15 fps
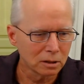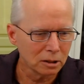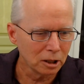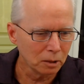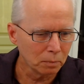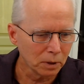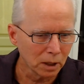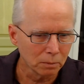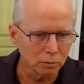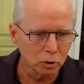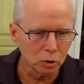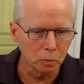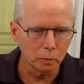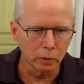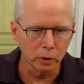TPM
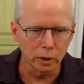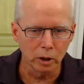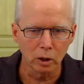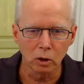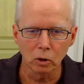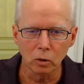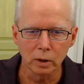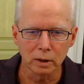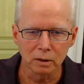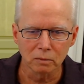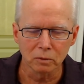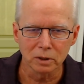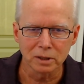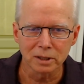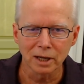2.0
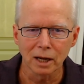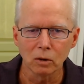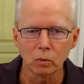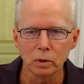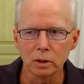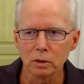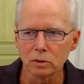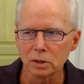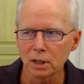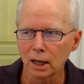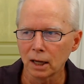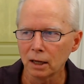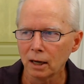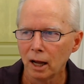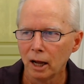and would stay at Windows
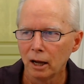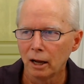10,